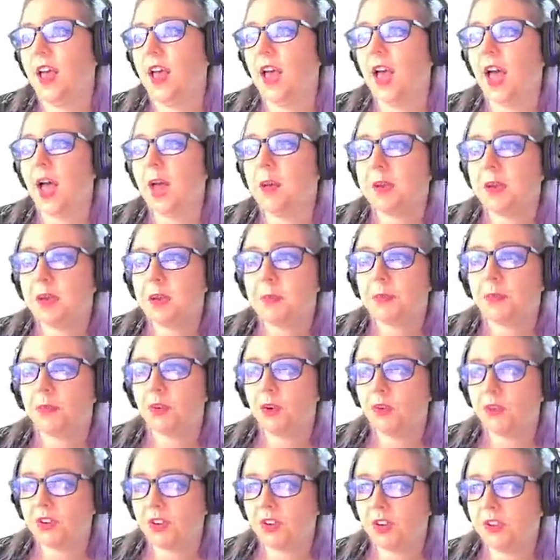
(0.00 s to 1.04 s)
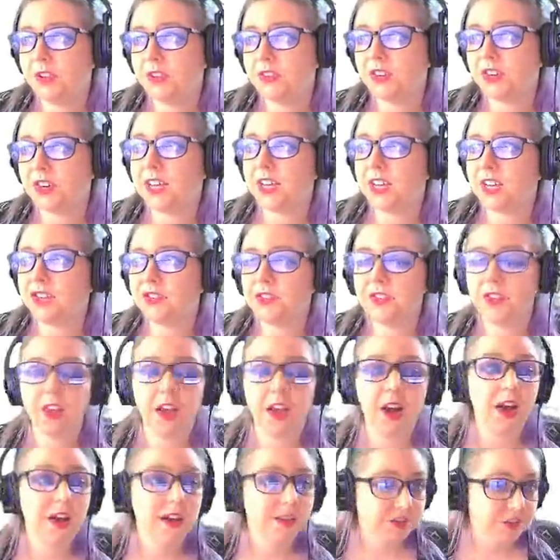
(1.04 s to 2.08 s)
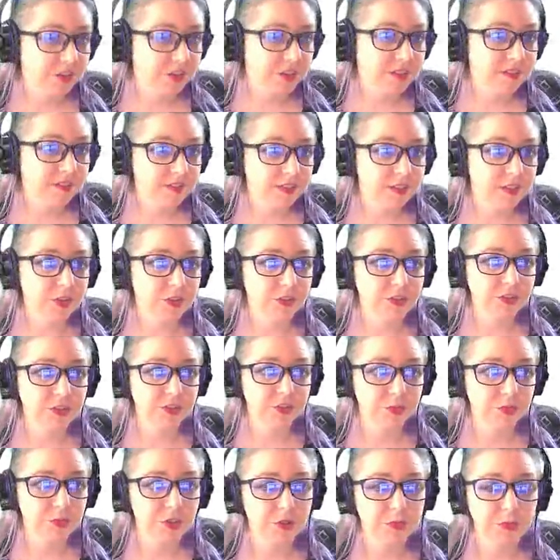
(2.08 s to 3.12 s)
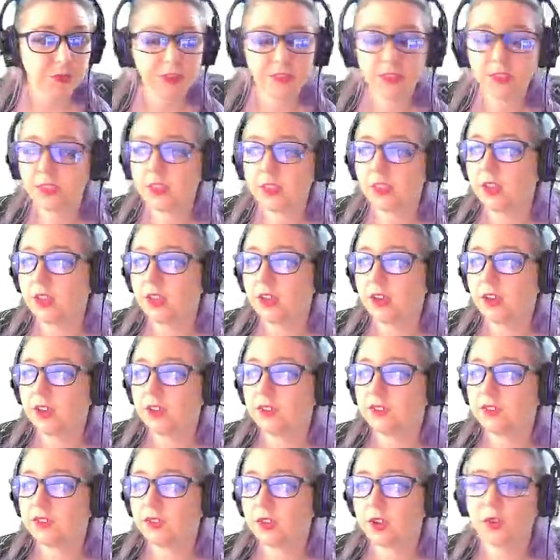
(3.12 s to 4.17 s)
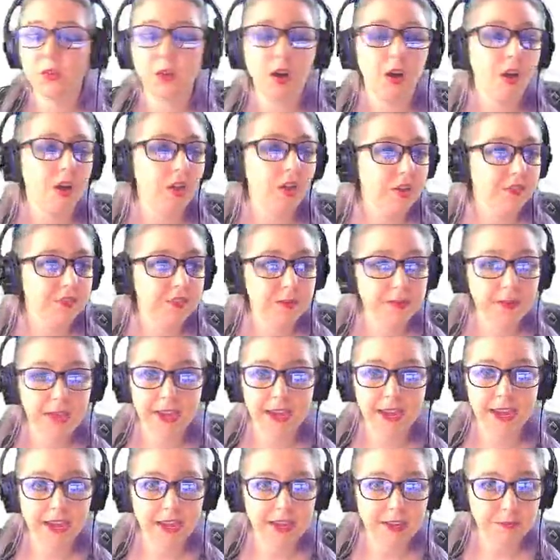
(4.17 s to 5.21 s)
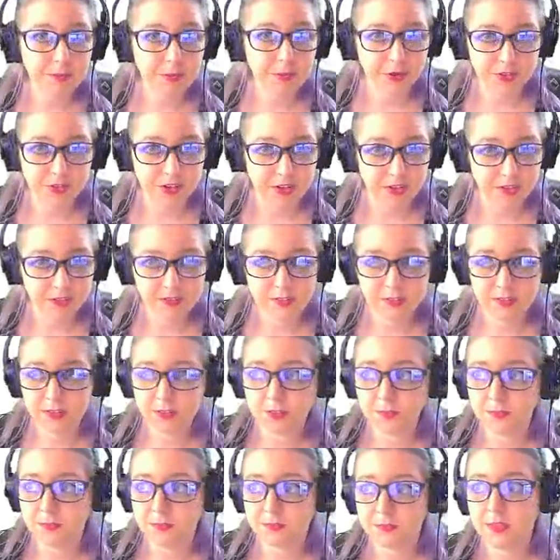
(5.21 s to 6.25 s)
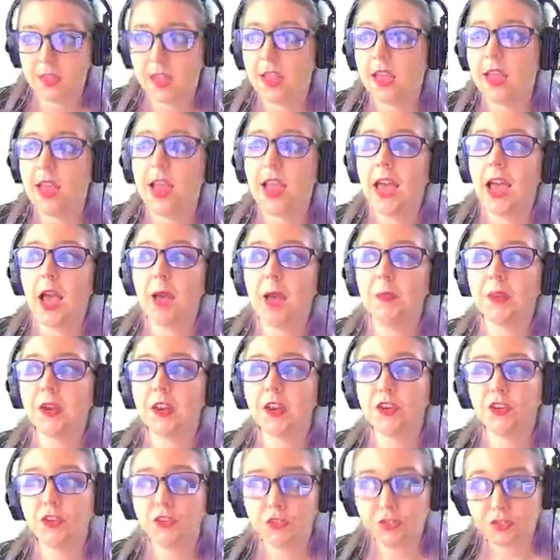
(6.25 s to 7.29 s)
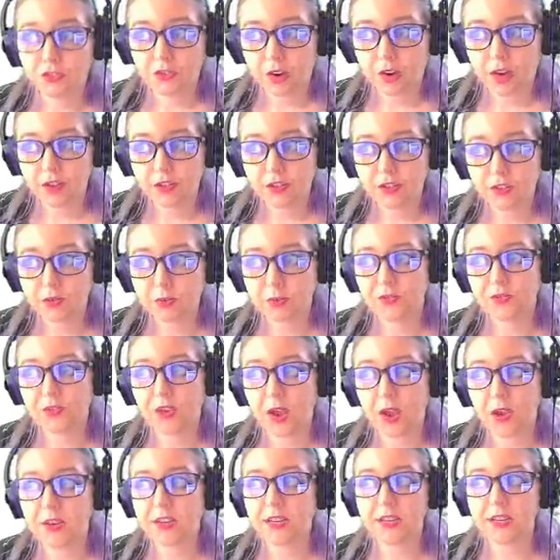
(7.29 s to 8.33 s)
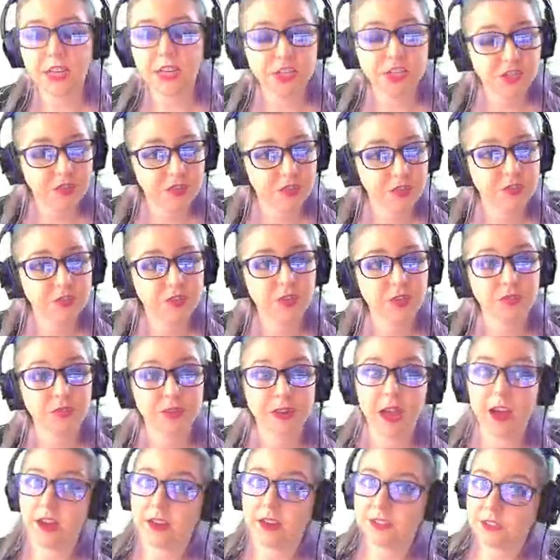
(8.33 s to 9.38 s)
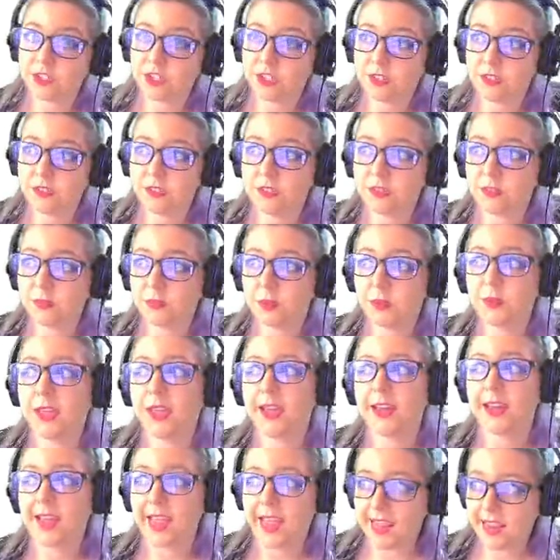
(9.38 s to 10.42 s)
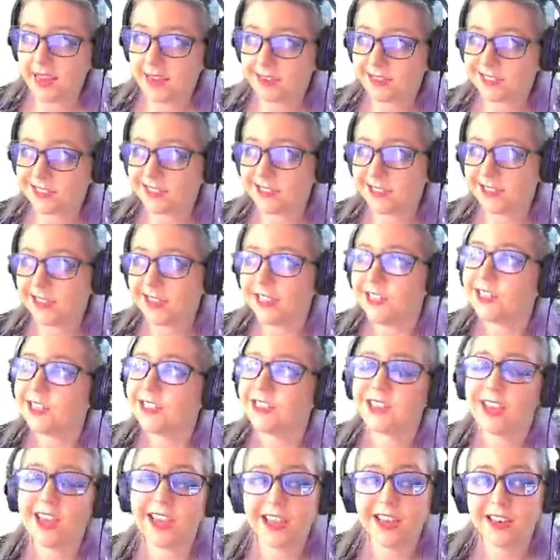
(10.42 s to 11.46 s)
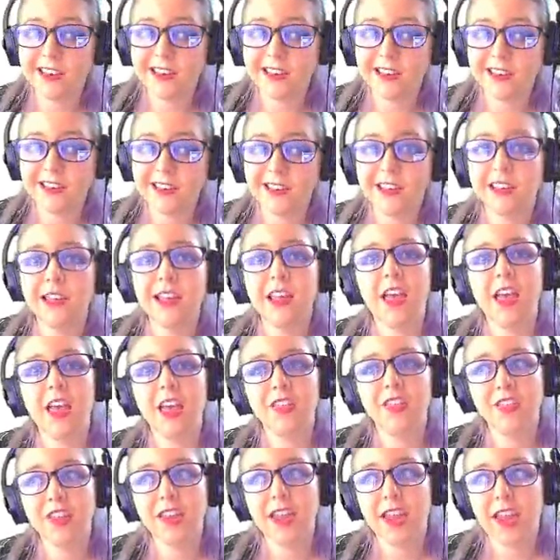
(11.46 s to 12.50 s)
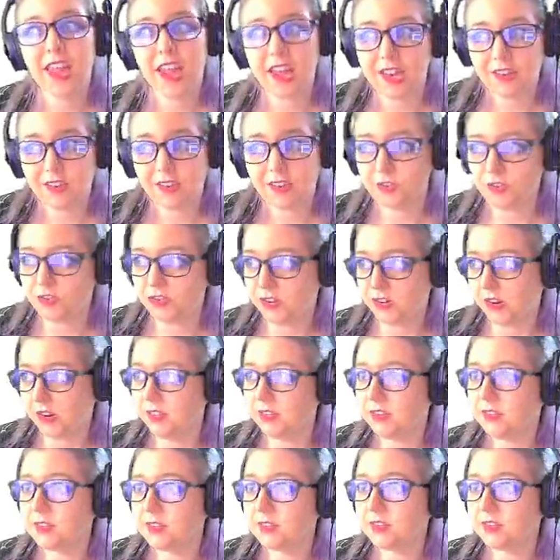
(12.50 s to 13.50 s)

how many protons are in each of the oxygens that you just worked with. So all of them had 8 protons. How many neutrons were found in each of those 3 oxygens? Well, we had 8, 10, and then 8 neutrons.